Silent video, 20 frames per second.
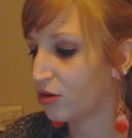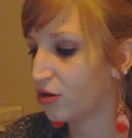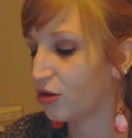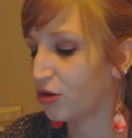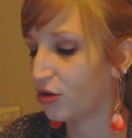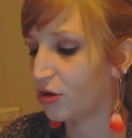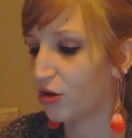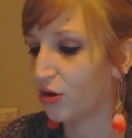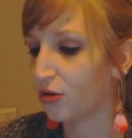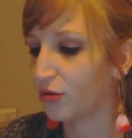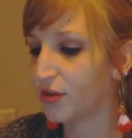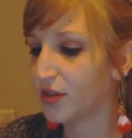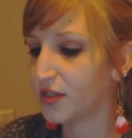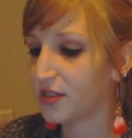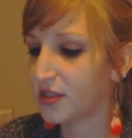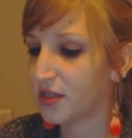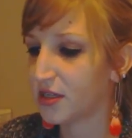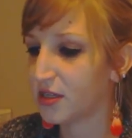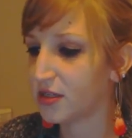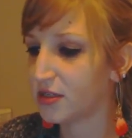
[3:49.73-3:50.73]
Oh, no.
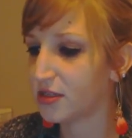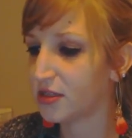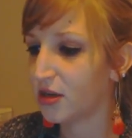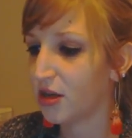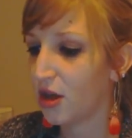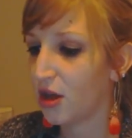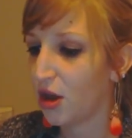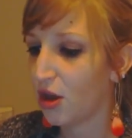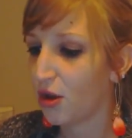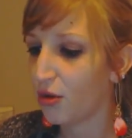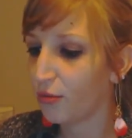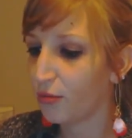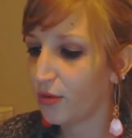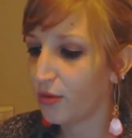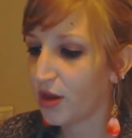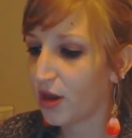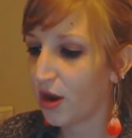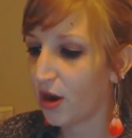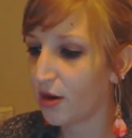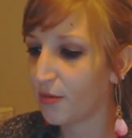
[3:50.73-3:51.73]
This is
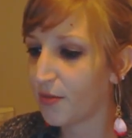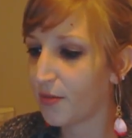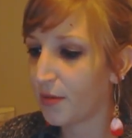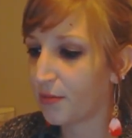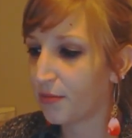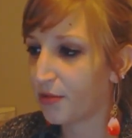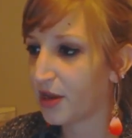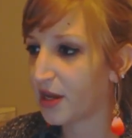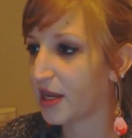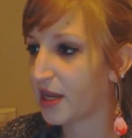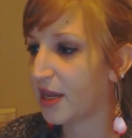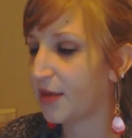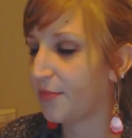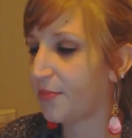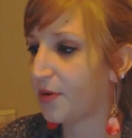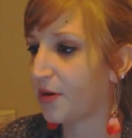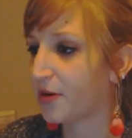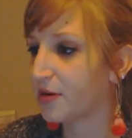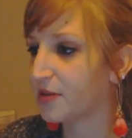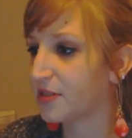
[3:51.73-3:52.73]
We Are Memory
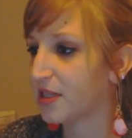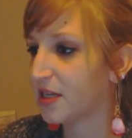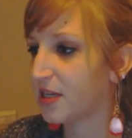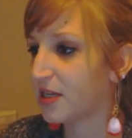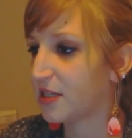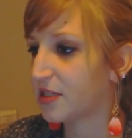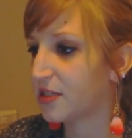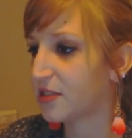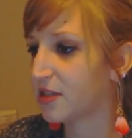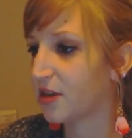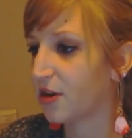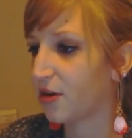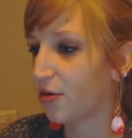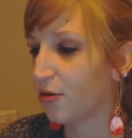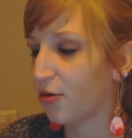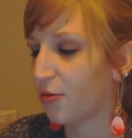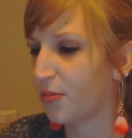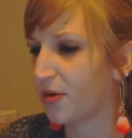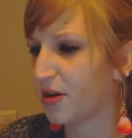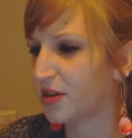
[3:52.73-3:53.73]
Keepers, and it's their
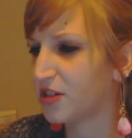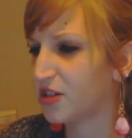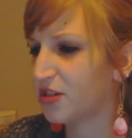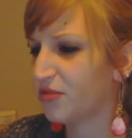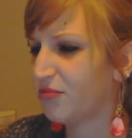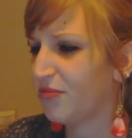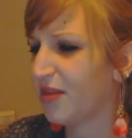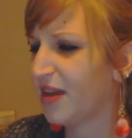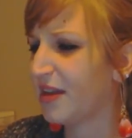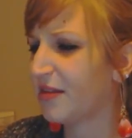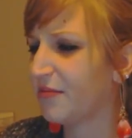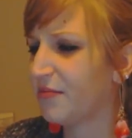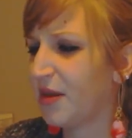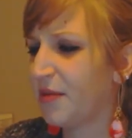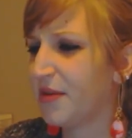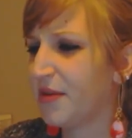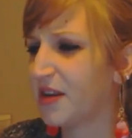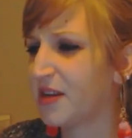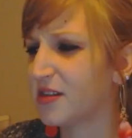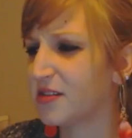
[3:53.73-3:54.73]
hole punch. Wait,
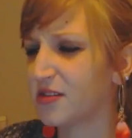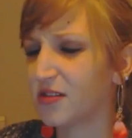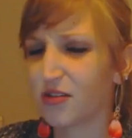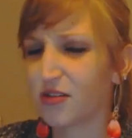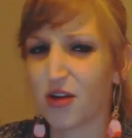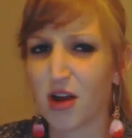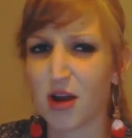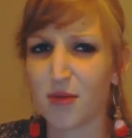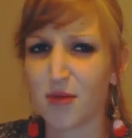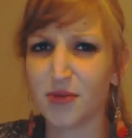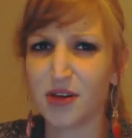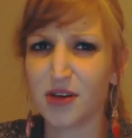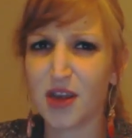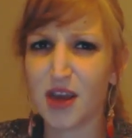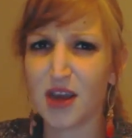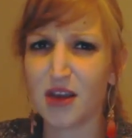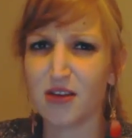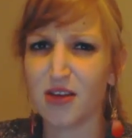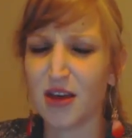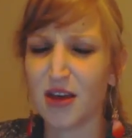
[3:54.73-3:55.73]
maybe it is a
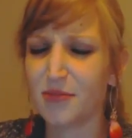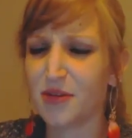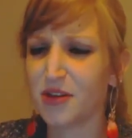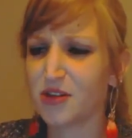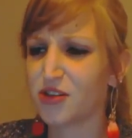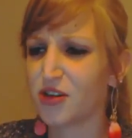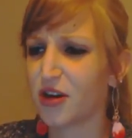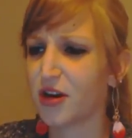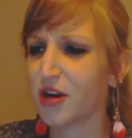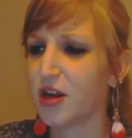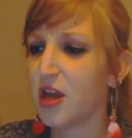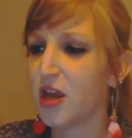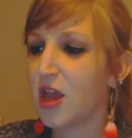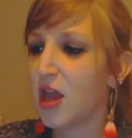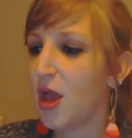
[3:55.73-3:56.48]
Crocodile. I'm not sure.